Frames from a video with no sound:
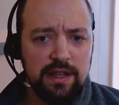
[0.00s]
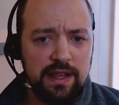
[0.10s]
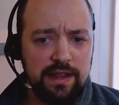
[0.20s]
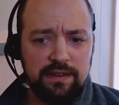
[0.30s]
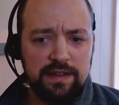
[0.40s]

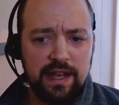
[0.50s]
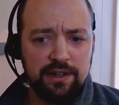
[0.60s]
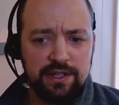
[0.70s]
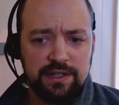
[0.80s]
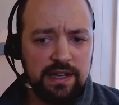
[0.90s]
that the
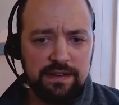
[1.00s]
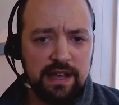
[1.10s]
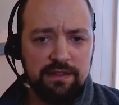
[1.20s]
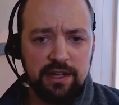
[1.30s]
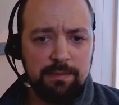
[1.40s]
seller just doesn't
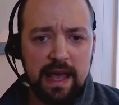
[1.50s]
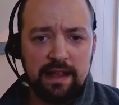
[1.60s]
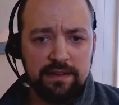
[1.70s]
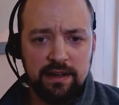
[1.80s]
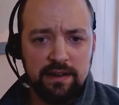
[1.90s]
have the
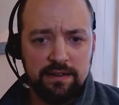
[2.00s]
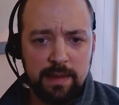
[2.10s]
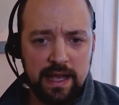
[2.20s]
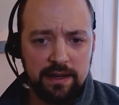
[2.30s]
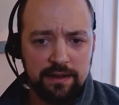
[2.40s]
capacity to
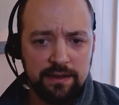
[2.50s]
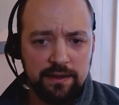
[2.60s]
spend